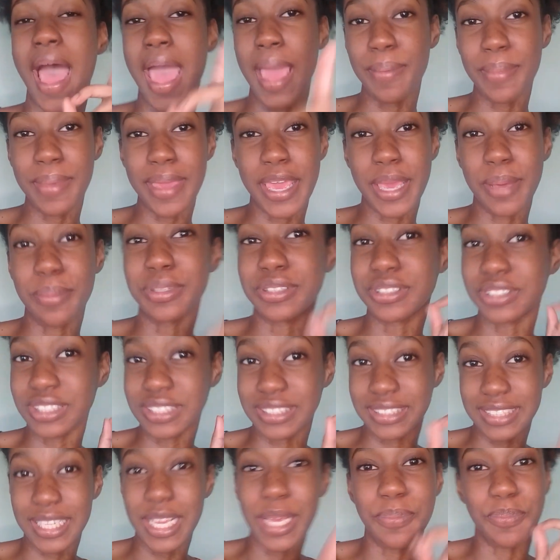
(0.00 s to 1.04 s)
I'm able to
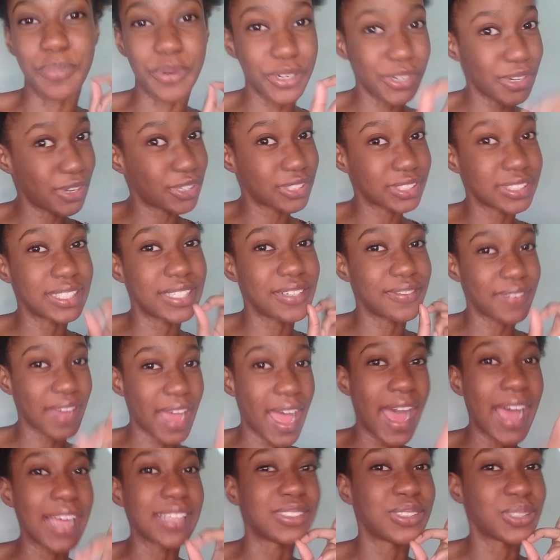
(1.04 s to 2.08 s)
stay productive
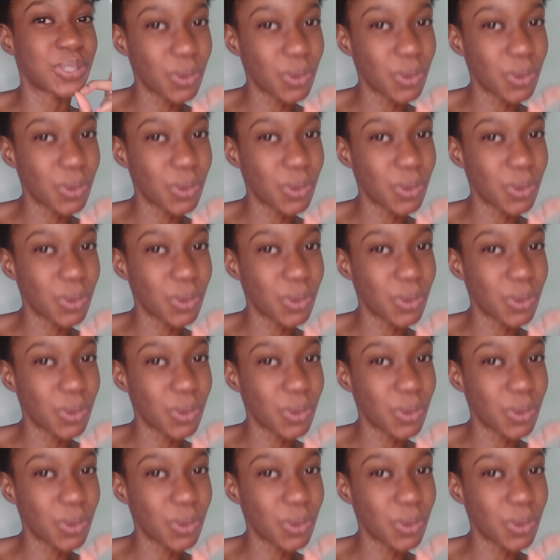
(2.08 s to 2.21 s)
at